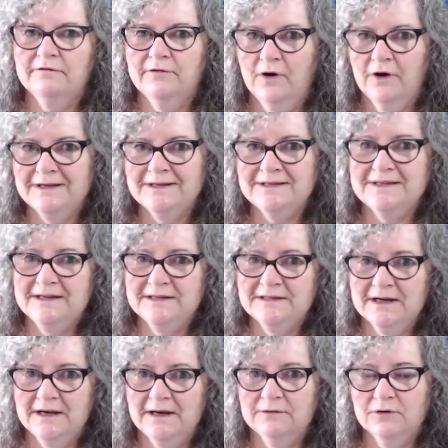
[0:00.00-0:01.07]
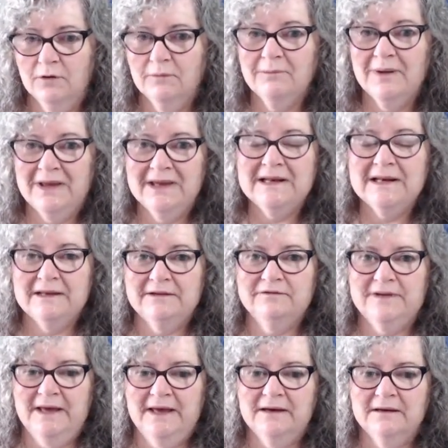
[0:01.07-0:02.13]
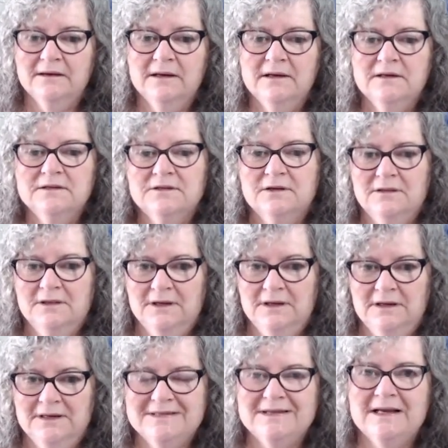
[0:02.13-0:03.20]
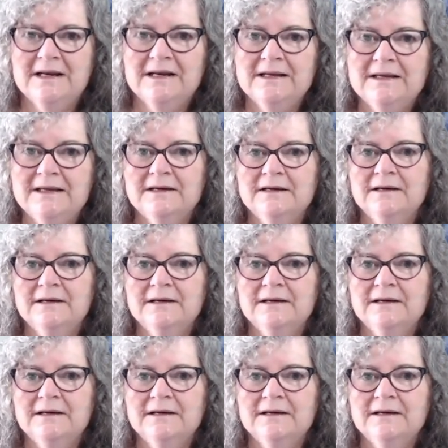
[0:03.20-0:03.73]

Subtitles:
finer detail not being left out, so that it is clear